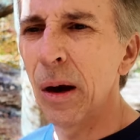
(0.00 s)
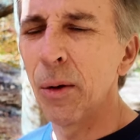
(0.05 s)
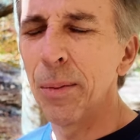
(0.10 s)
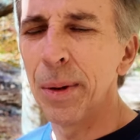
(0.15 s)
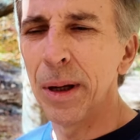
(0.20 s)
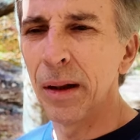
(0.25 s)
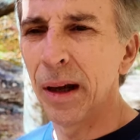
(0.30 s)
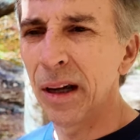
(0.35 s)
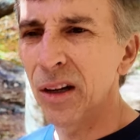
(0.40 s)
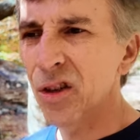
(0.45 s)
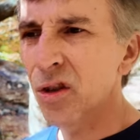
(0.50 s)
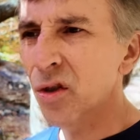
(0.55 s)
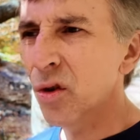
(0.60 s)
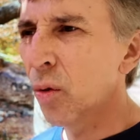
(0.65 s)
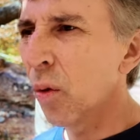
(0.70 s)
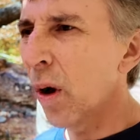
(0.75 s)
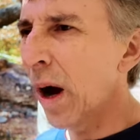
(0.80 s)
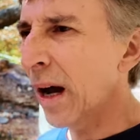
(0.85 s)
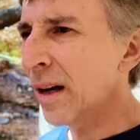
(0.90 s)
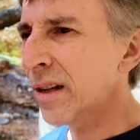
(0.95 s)
that would be like
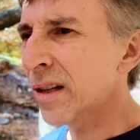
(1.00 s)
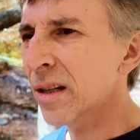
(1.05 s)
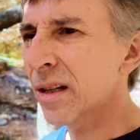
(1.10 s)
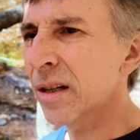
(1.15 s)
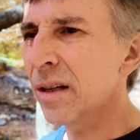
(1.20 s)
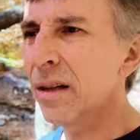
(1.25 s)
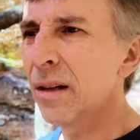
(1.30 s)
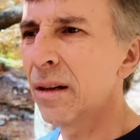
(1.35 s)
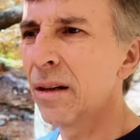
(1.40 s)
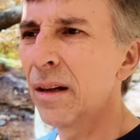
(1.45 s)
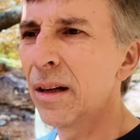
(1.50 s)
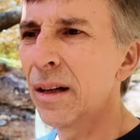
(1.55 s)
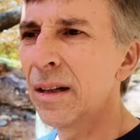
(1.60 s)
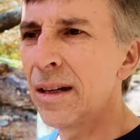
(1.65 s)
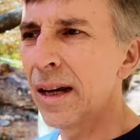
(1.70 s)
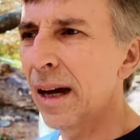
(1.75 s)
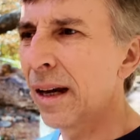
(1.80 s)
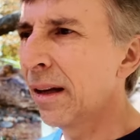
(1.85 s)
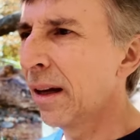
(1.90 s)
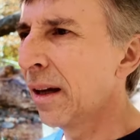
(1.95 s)
squats,
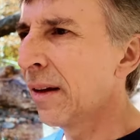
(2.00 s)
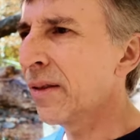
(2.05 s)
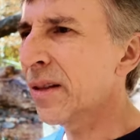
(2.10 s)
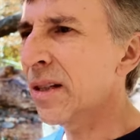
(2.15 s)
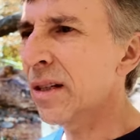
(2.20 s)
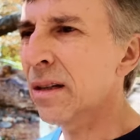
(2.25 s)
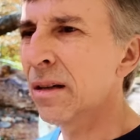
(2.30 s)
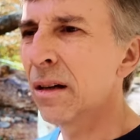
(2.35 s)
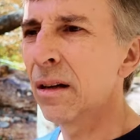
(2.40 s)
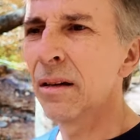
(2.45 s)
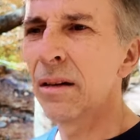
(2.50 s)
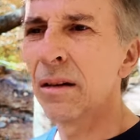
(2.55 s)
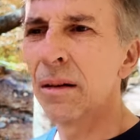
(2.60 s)
deadlifts,